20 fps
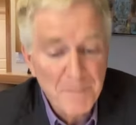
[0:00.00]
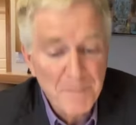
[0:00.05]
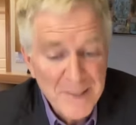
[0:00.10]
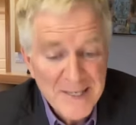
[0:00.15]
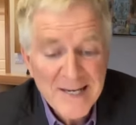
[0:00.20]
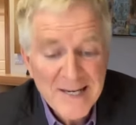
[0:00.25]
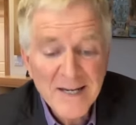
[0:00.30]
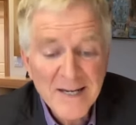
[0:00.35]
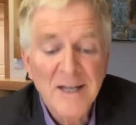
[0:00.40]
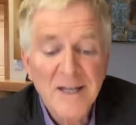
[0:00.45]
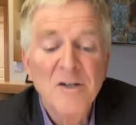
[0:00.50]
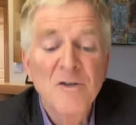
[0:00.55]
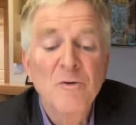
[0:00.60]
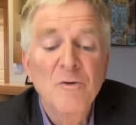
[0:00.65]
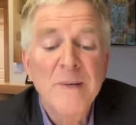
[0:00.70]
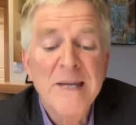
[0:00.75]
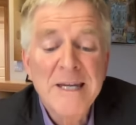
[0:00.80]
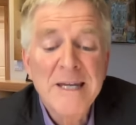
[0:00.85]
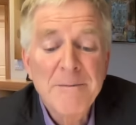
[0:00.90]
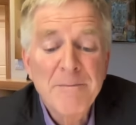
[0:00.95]
Big
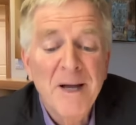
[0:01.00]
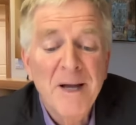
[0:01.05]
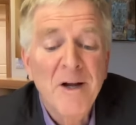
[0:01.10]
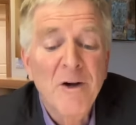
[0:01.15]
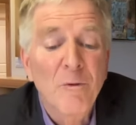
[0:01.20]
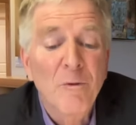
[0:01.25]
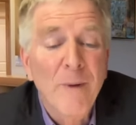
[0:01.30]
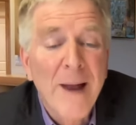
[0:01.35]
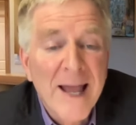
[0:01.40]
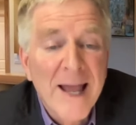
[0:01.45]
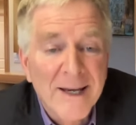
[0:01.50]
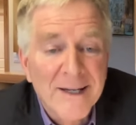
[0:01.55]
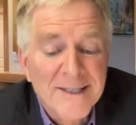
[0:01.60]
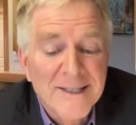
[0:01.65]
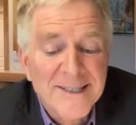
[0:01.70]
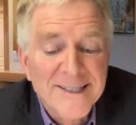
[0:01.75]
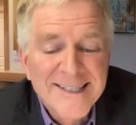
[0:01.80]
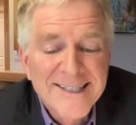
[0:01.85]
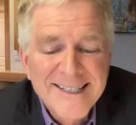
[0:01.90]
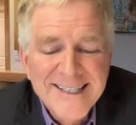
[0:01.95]
Dream
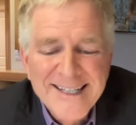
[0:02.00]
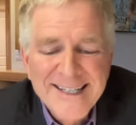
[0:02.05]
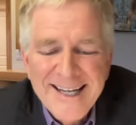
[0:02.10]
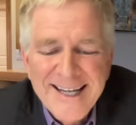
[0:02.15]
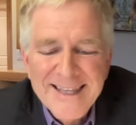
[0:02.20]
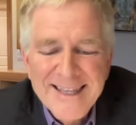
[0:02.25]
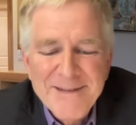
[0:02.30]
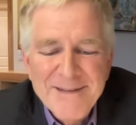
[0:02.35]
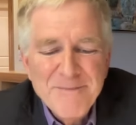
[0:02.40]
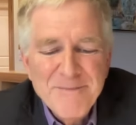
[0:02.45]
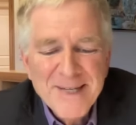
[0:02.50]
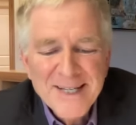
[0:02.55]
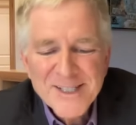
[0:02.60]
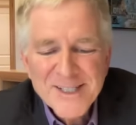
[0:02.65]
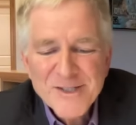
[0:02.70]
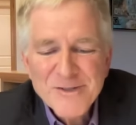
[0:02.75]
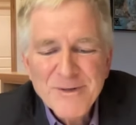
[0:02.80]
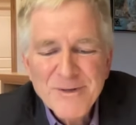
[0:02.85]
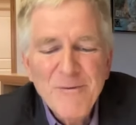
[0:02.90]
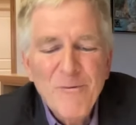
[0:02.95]
Grant. And the
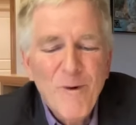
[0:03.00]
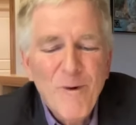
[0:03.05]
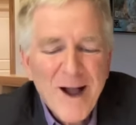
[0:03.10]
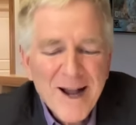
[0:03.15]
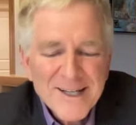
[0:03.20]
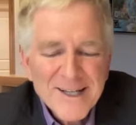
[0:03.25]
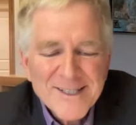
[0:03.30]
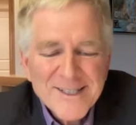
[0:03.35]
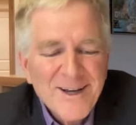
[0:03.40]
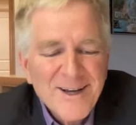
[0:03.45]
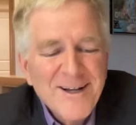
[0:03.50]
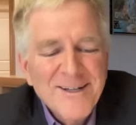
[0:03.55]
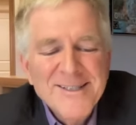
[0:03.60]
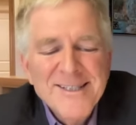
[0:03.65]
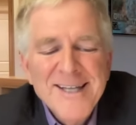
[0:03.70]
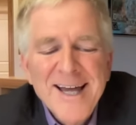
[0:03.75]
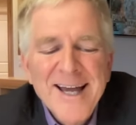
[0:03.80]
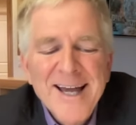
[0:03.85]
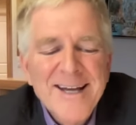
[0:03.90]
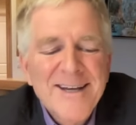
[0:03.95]
ministry walks
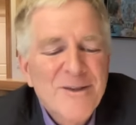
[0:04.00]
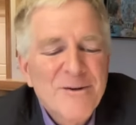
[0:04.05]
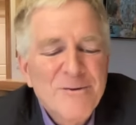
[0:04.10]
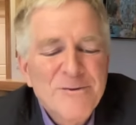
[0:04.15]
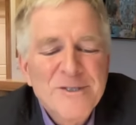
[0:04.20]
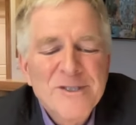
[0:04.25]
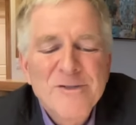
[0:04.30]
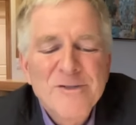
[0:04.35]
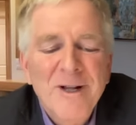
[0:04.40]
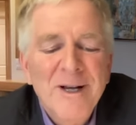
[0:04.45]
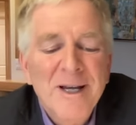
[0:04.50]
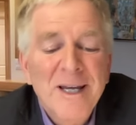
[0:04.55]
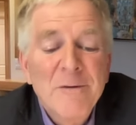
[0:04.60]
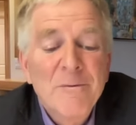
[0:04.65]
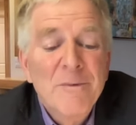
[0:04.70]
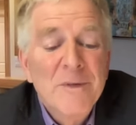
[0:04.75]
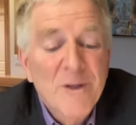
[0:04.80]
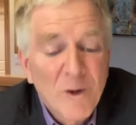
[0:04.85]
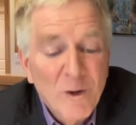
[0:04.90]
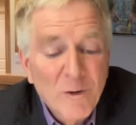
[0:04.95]
alongside those struggling
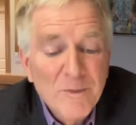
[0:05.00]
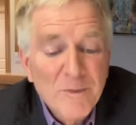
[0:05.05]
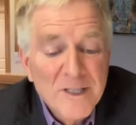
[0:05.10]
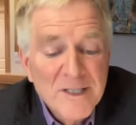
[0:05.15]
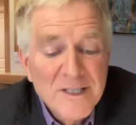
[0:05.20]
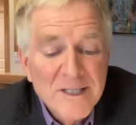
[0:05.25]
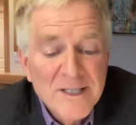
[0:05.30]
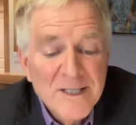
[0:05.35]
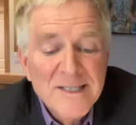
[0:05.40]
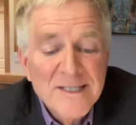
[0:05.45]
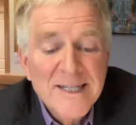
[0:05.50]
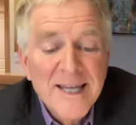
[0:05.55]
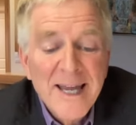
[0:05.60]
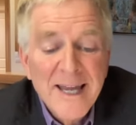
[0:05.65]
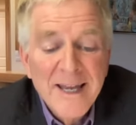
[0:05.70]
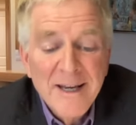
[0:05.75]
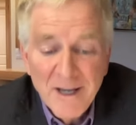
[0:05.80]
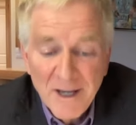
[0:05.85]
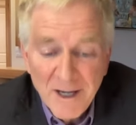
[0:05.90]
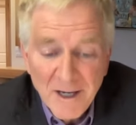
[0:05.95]
with homelessness
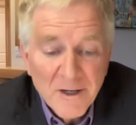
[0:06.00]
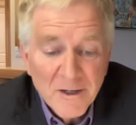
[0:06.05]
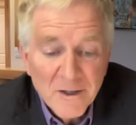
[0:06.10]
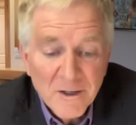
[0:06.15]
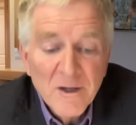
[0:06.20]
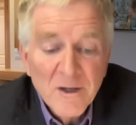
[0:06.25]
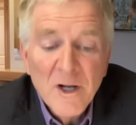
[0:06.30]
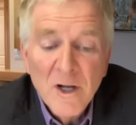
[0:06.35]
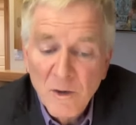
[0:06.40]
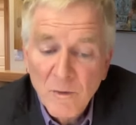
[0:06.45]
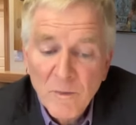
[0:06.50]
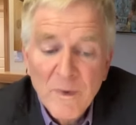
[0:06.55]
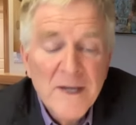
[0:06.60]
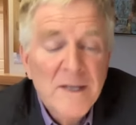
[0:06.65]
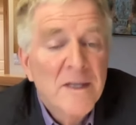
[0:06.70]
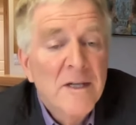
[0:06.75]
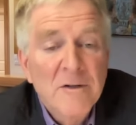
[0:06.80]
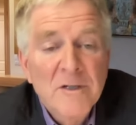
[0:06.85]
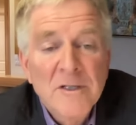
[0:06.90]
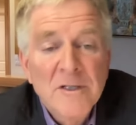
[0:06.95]
and hunger right
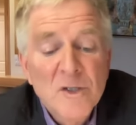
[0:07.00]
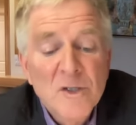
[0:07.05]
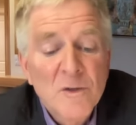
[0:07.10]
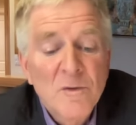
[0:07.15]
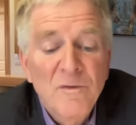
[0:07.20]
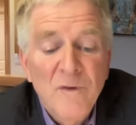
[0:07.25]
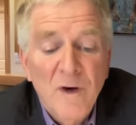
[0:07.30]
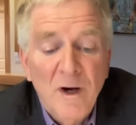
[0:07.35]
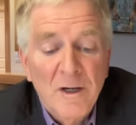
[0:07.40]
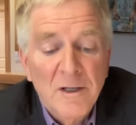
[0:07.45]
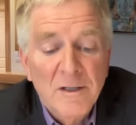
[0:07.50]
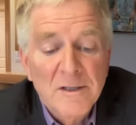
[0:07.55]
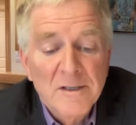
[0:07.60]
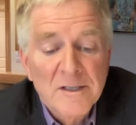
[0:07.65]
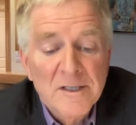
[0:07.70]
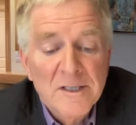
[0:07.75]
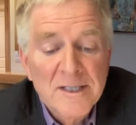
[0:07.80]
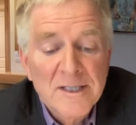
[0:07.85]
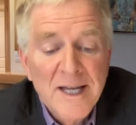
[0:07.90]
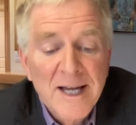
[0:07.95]
there in Sioux
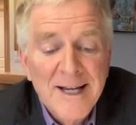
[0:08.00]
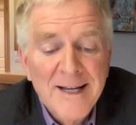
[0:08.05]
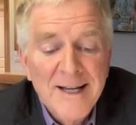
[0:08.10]
Falls.